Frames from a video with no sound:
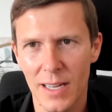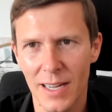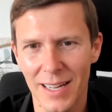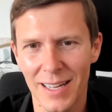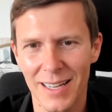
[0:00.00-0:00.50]

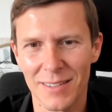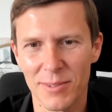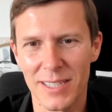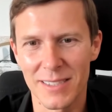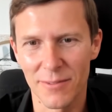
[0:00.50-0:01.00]
And
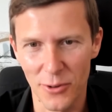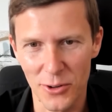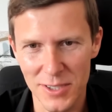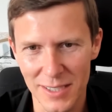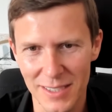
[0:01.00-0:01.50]
we are the
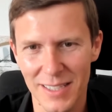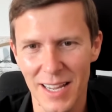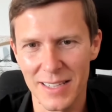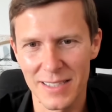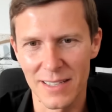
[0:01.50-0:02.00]
first and
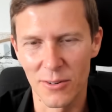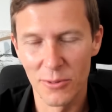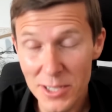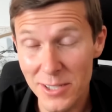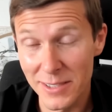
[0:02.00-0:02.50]
the
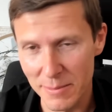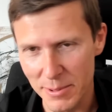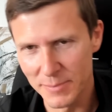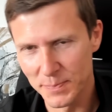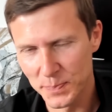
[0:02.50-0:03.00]
original
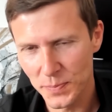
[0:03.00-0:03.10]
DePIN.